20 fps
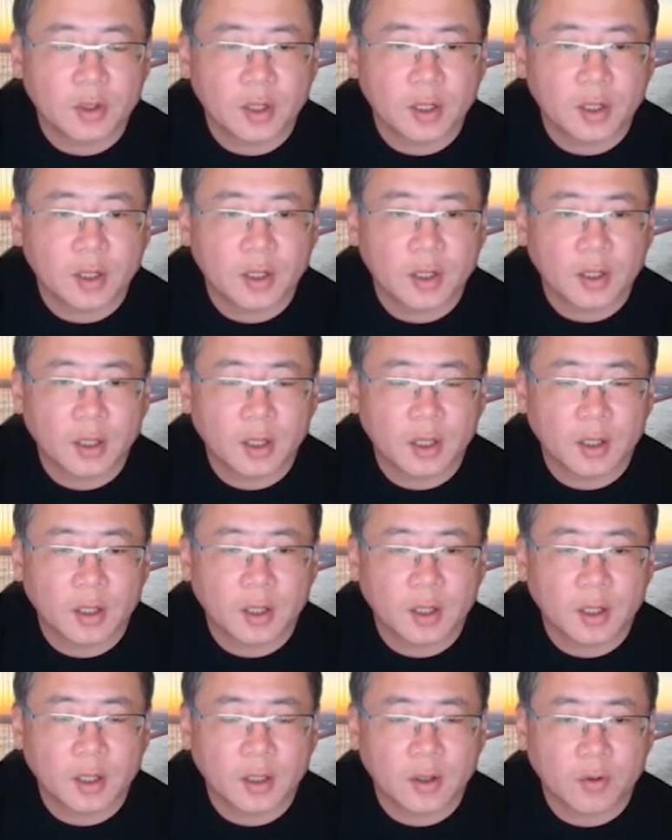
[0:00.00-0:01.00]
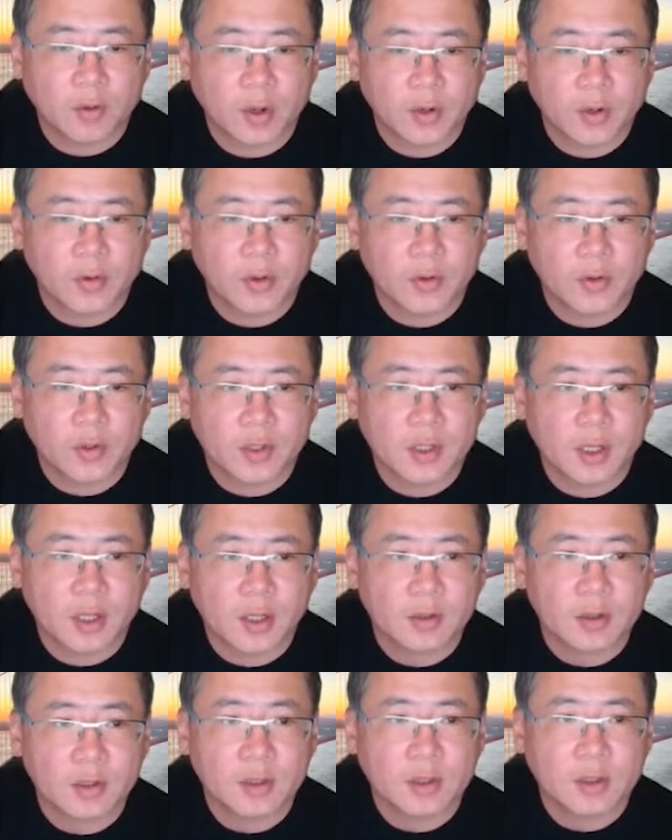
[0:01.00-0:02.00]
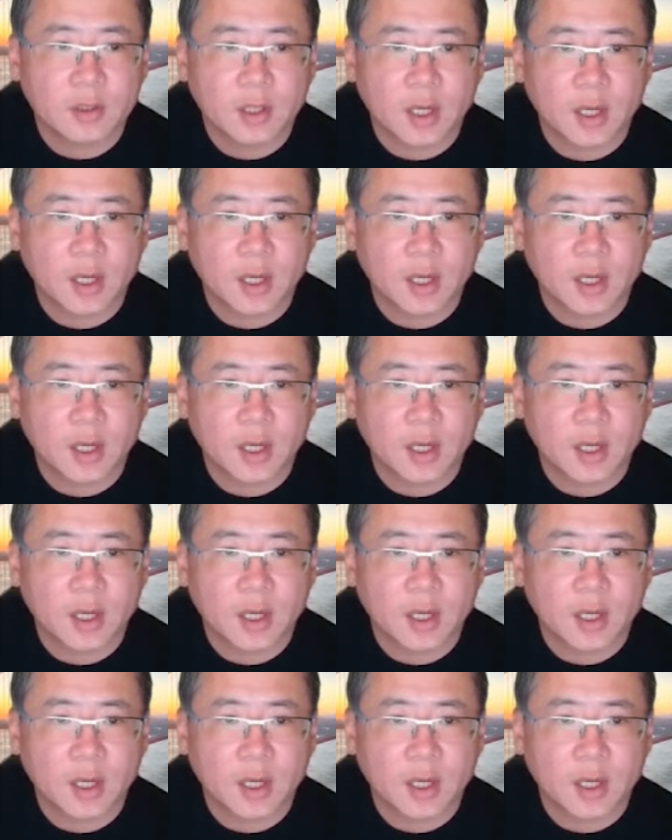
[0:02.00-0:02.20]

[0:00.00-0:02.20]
the query results,